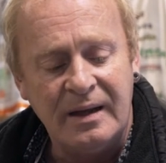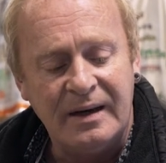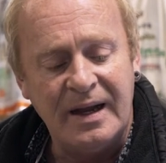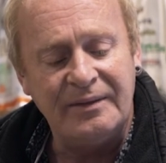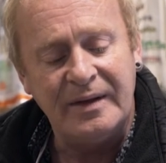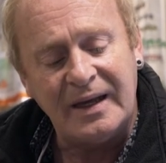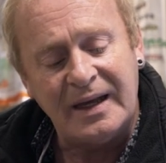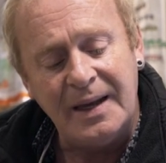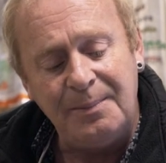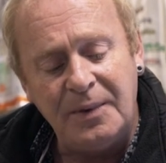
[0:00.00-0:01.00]
never
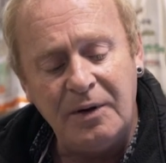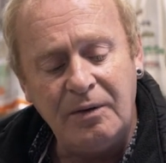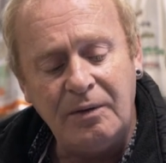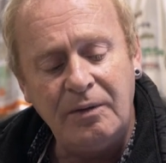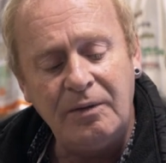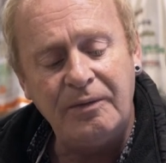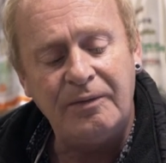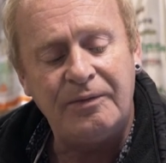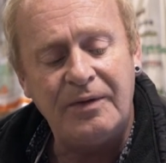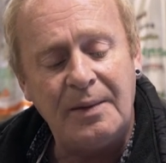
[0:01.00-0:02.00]
keep you
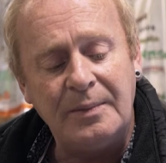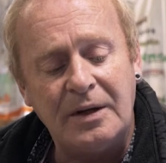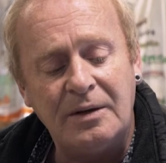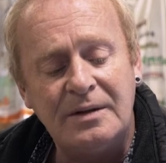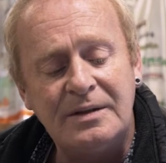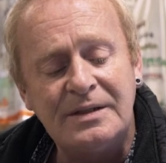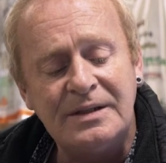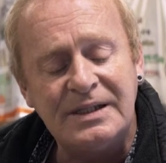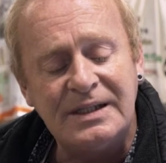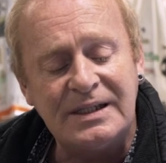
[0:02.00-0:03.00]
from
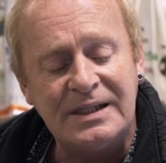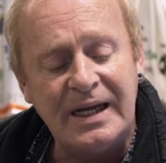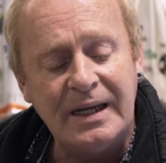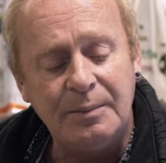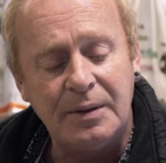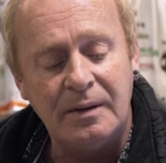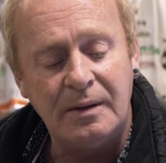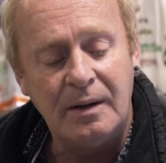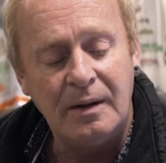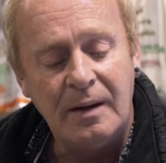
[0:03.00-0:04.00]
your sleep.
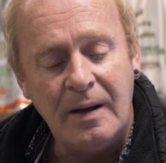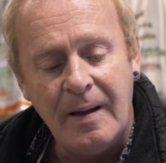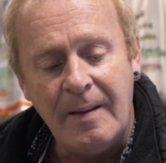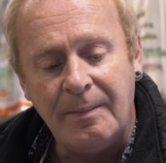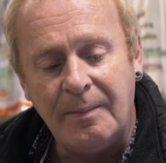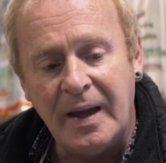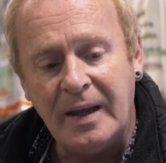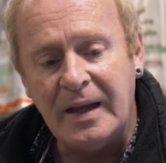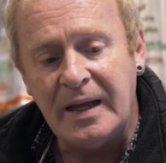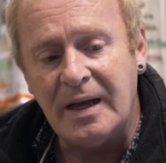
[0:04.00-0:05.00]
May
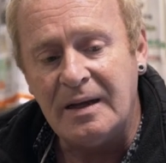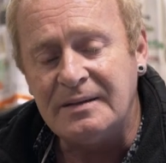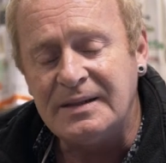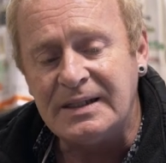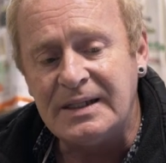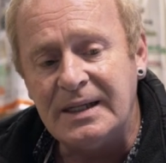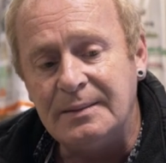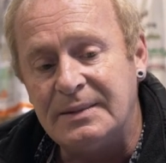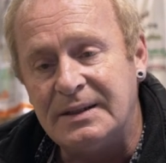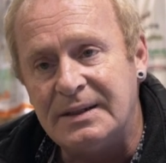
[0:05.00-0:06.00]
they all sleep
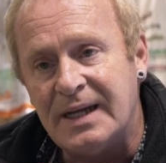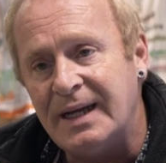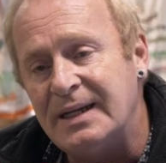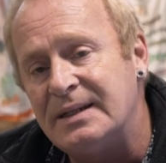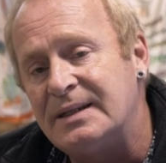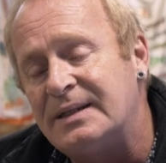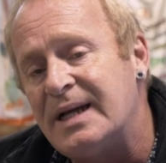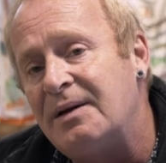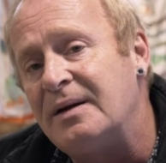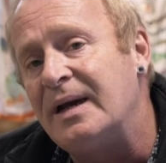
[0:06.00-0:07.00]
tight
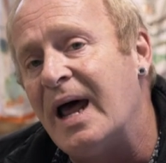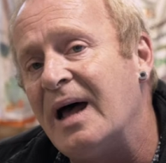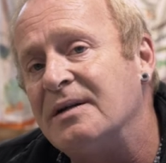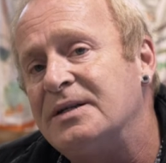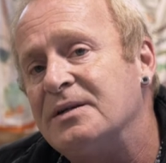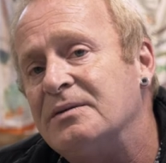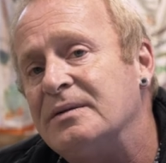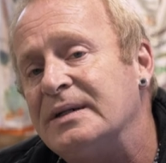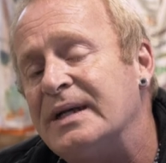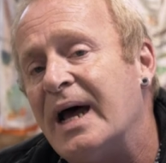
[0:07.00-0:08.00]
down in hell
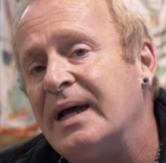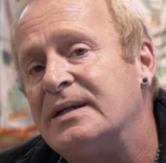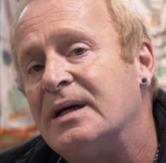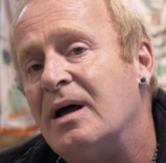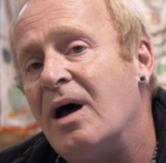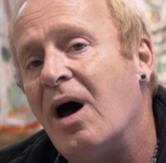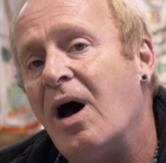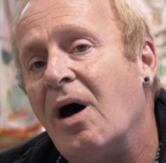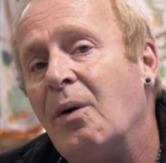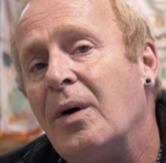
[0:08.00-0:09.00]
tonight,
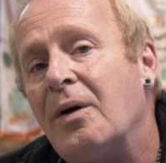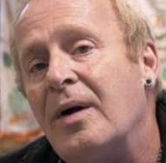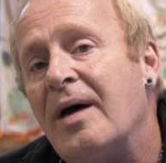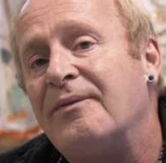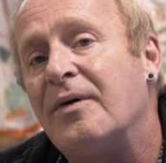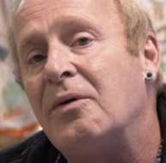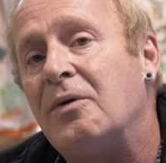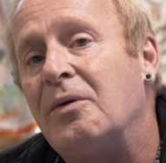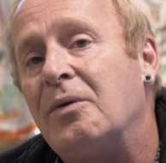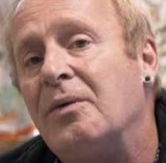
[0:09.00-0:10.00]
or
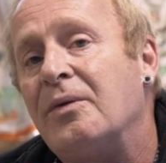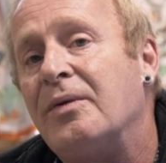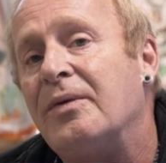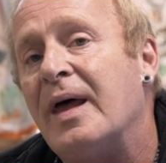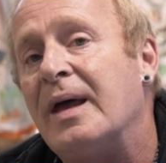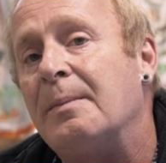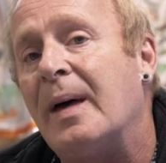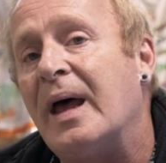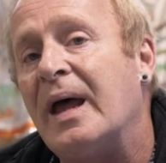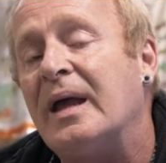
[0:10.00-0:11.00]
wherever they
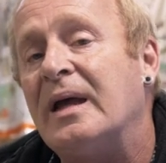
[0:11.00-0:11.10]
may.